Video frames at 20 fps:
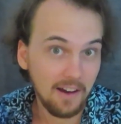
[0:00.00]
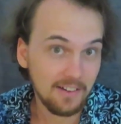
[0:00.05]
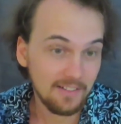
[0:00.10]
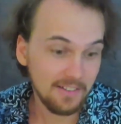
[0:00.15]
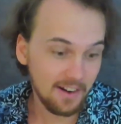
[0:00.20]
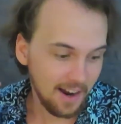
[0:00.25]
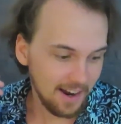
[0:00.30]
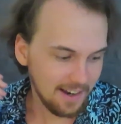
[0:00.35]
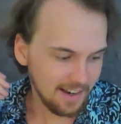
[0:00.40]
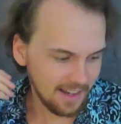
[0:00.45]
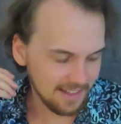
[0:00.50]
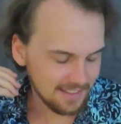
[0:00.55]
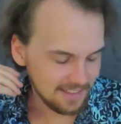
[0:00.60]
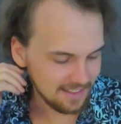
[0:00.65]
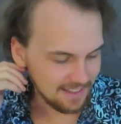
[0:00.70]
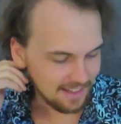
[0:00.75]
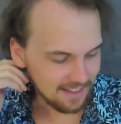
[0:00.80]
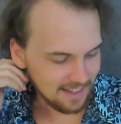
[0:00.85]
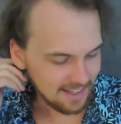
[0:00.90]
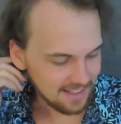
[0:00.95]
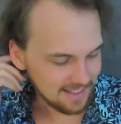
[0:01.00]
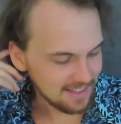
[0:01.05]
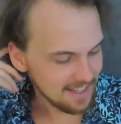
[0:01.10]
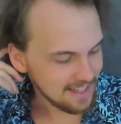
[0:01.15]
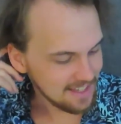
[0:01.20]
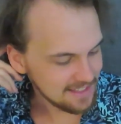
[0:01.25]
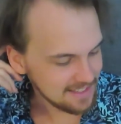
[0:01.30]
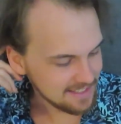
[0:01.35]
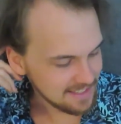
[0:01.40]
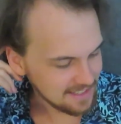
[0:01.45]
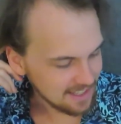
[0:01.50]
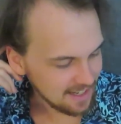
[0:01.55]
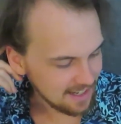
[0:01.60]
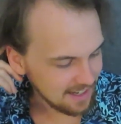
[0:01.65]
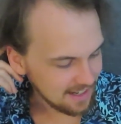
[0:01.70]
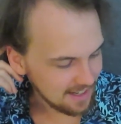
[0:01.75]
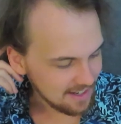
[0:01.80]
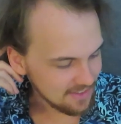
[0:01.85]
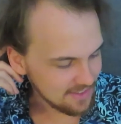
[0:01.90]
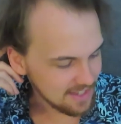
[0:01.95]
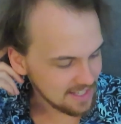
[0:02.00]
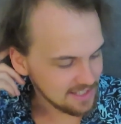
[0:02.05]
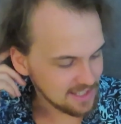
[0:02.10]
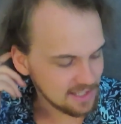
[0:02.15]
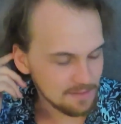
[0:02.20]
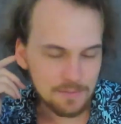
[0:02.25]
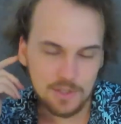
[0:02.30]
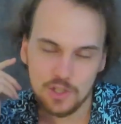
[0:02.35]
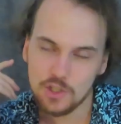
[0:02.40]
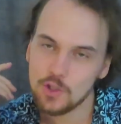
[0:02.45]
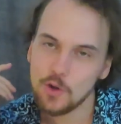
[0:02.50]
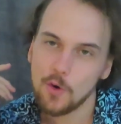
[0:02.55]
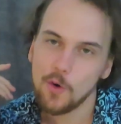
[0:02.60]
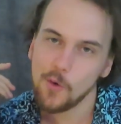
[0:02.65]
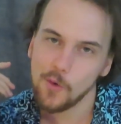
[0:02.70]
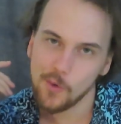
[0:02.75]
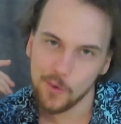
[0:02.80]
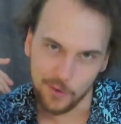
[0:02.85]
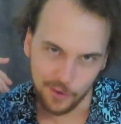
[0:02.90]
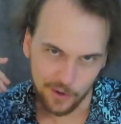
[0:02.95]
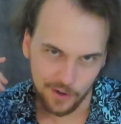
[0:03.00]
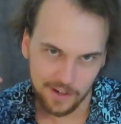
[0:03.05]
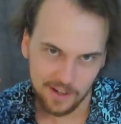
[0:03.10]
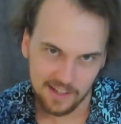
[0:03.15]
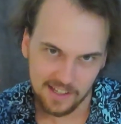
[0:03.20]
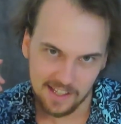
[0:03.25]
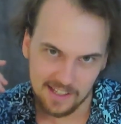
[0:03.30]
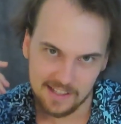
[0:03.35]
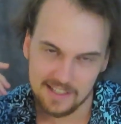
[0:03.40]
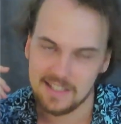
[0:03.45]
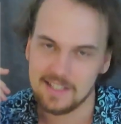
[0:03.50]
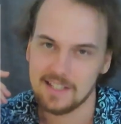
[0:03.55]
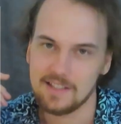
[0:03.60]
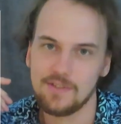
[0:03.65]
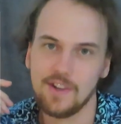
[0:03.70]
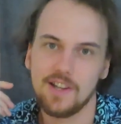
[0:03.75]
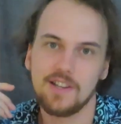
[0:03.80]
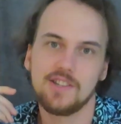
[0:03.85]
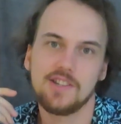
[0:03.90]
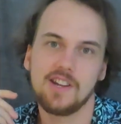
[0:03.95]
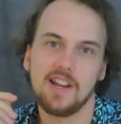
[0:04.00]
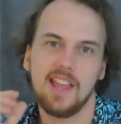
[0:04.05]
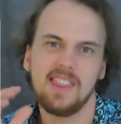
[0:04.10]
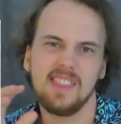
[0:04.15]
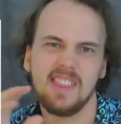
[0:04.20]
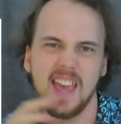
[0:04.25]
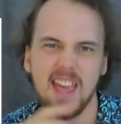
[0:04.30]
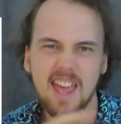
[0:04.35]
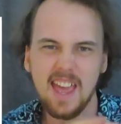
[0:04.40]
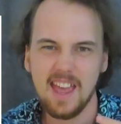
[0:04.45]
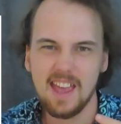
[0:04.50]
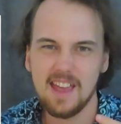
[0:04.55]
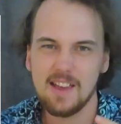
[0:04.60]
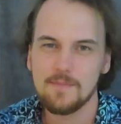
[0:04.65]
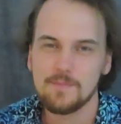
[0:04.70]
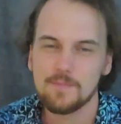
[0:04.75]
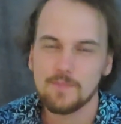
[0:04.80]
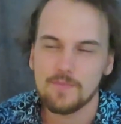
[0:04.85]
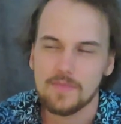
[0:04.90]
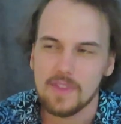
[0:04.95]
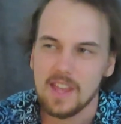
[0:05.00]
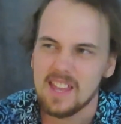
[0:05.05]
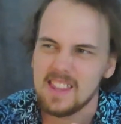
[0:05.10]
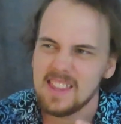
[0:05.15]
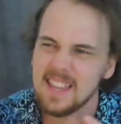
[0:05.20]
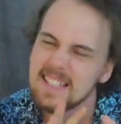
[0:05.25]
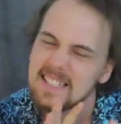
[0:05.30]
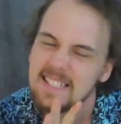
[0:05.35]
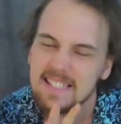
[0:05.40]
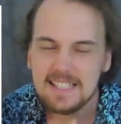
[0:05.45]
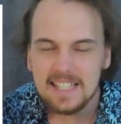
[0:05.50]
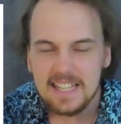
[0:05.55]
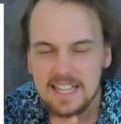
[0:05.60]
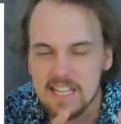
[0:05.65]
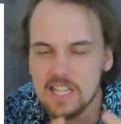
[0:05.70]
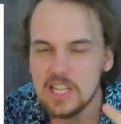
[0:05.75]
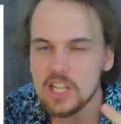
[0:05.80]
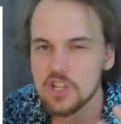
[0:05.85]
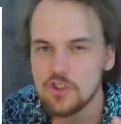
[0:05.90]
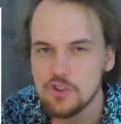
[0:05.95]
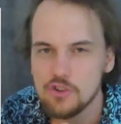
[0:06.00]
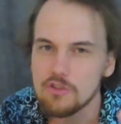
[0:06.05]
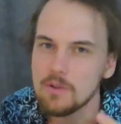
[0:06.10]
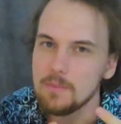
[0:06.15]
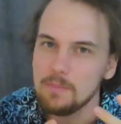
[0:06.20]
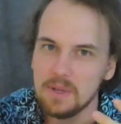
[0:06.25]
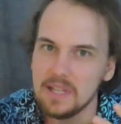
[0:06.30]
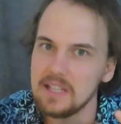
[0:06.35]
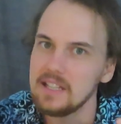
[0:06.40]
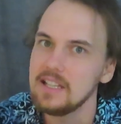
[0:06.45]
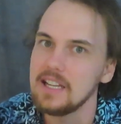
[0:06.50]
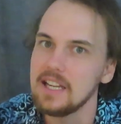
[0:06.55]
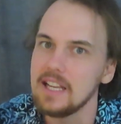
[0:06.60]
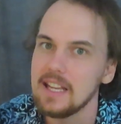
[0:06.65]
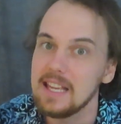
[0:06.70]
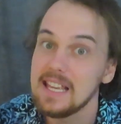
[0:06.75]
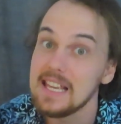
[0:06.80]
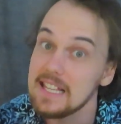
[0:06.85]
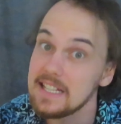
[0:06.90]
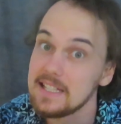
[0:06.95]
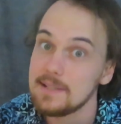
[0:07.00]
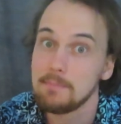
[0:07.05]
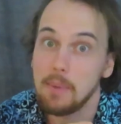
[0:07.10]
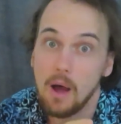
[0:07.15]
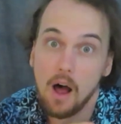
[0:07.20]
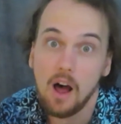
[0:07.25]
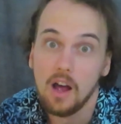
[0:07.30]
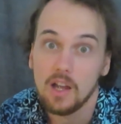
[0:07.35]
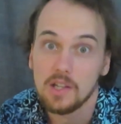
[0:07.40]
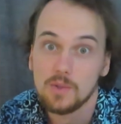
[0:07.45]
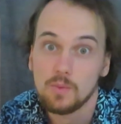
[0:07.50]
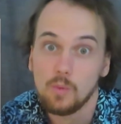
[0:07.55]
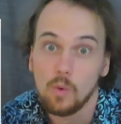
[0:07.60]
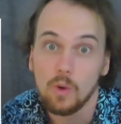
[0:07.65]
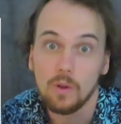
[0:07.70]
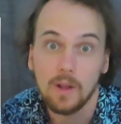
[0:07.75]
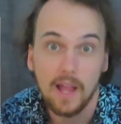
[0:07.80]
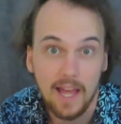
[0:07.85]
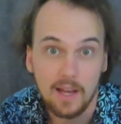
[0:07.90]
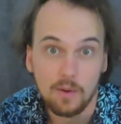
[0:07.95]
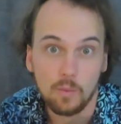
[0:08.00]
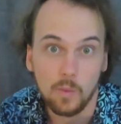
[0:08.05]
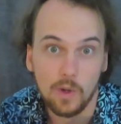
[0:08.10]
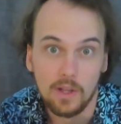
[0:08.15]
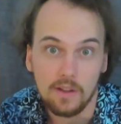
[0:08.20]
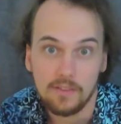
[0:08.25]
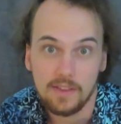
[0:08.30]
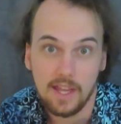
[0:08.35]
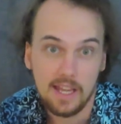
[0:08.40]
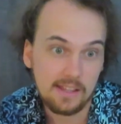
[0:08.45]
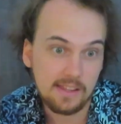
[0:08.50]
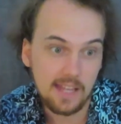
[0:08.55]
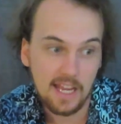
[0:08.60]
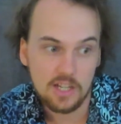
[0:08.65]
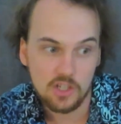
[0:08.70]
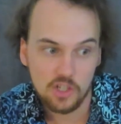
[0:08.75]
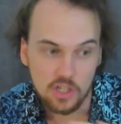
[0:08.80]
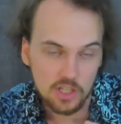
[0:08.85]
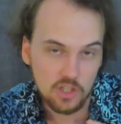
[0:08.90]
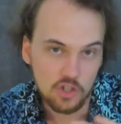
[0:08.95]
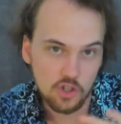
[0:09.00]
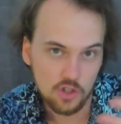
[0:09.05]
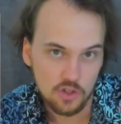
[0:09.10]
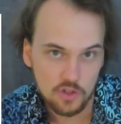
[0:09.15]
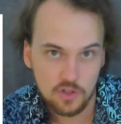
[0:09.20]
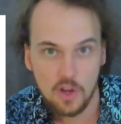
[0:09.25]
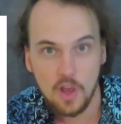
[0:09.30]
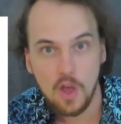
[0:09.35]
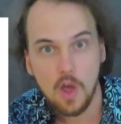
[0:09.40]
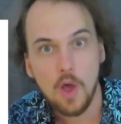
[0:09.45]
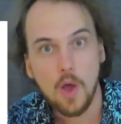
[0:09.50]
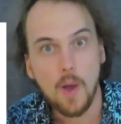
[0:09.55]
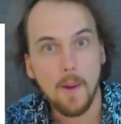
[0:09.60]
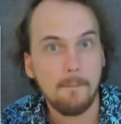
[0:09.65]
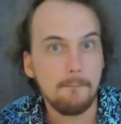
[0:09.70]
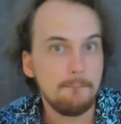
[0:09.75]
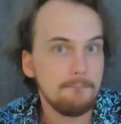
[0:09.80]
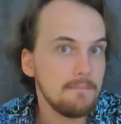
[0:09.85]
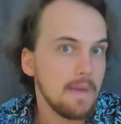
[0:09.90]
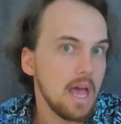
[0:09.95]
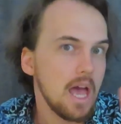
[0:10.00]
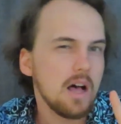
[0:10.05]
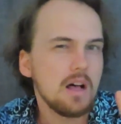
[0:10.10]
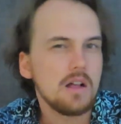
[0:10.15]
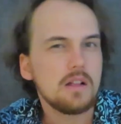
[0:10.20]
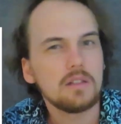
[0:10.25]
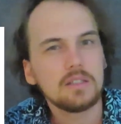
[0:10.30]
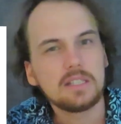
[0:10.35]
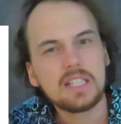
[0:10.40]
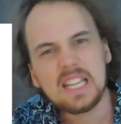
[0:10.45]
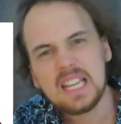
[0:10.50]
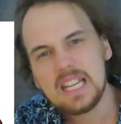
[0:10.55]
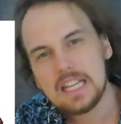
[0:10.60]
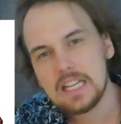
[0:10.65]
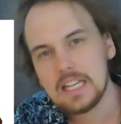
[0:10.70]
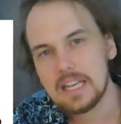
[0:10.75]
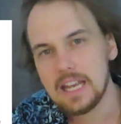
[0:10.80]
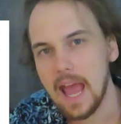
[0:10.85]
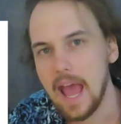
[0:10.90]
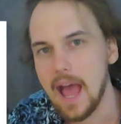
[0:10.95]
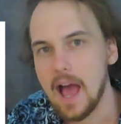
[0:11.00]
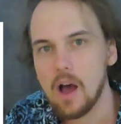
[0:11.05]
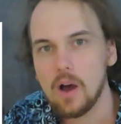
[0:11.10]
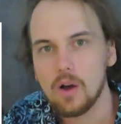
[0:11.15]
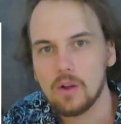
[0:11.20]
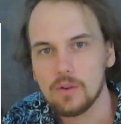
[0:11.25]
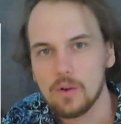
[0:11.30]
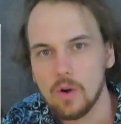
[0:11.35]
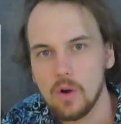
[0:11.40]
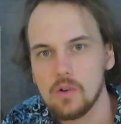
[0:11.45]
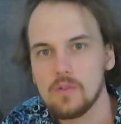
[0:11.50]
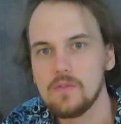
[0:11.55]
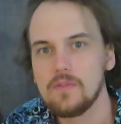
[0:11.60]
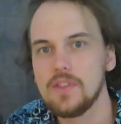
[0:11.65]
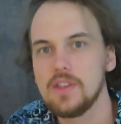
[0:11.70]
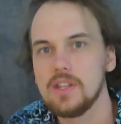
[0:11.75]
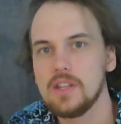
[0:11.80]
Right? And like there's some Zorn in this adventure, and their signature ability is Pass Wall at will. They can just meld in and out of